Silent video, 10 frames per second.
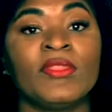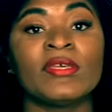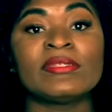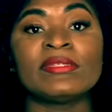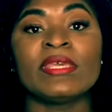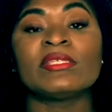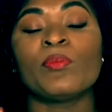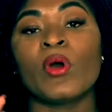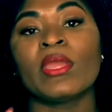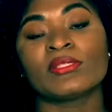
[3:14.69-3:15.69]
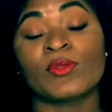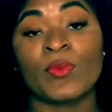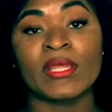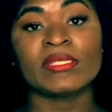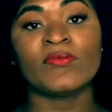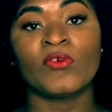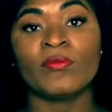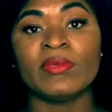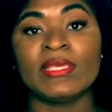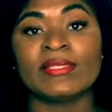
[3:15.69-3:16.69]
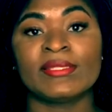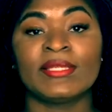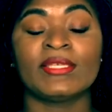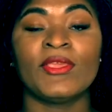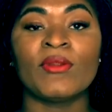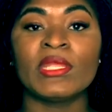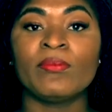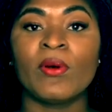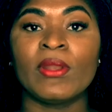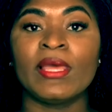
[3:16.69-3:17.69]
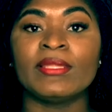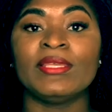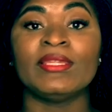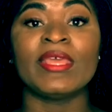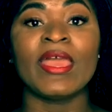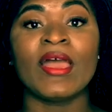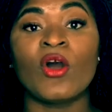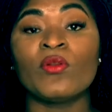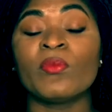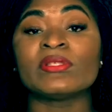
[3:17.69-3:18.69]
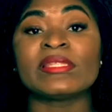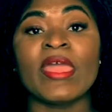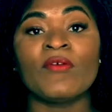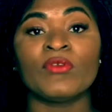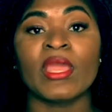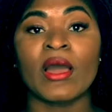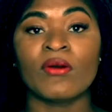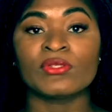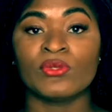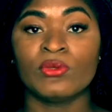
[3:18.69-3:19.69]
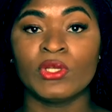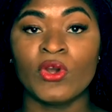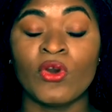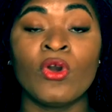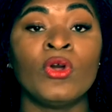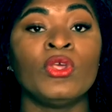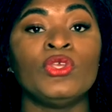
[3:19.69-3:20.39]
The sixth point surprising for me is that here in Poland, in almost every house you will go,